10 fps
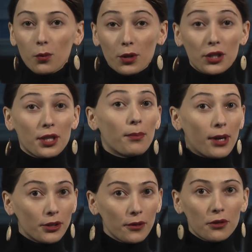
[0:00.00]
which is a
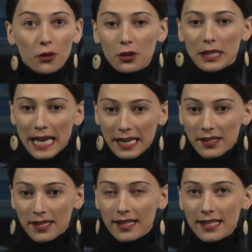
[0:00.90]
part of social
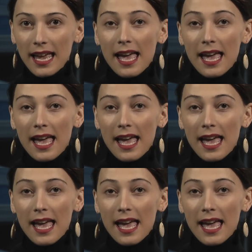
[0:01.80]
sciences,